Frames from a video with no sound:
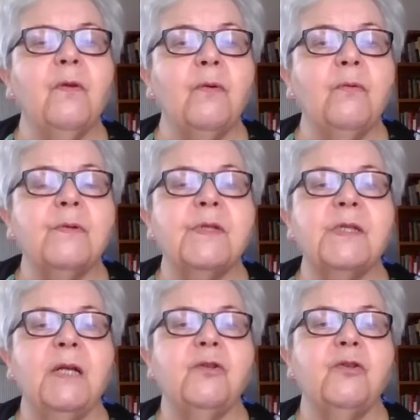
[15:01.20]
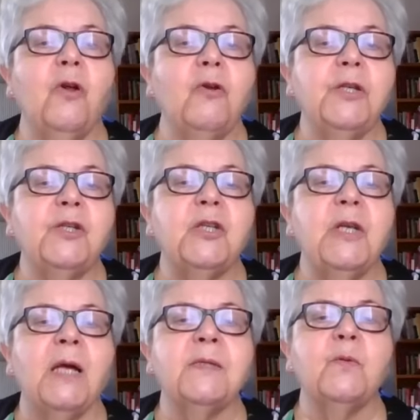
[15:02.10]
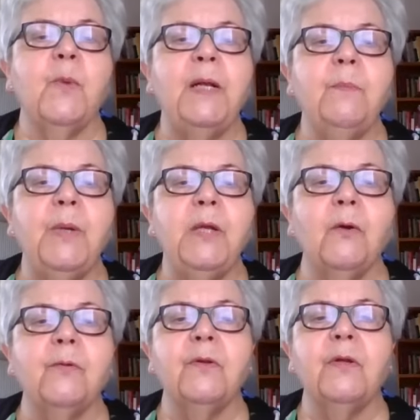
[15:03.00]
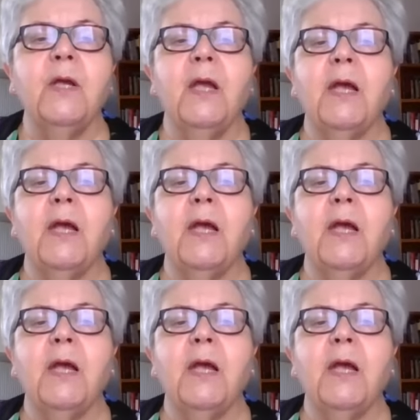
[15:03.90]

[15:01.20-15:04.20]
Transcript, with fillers: though such knowledge lies well beyond